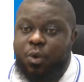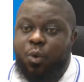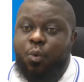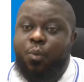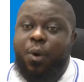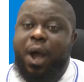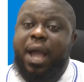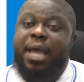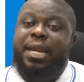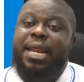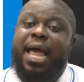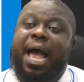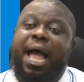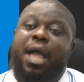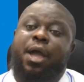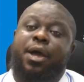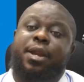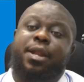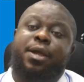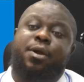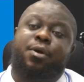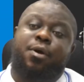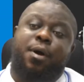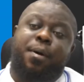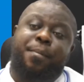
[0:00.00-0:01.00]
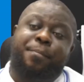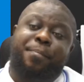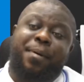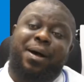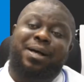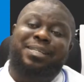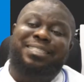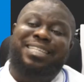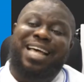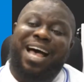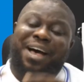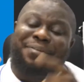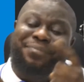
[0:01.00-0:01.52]
While the ionic
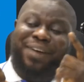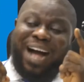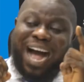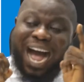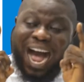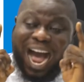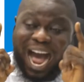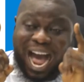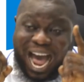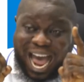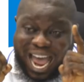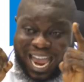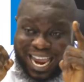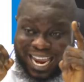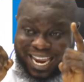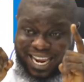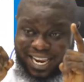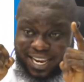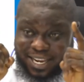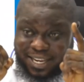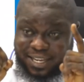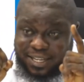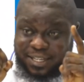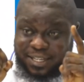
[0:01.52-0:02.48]
compounds have high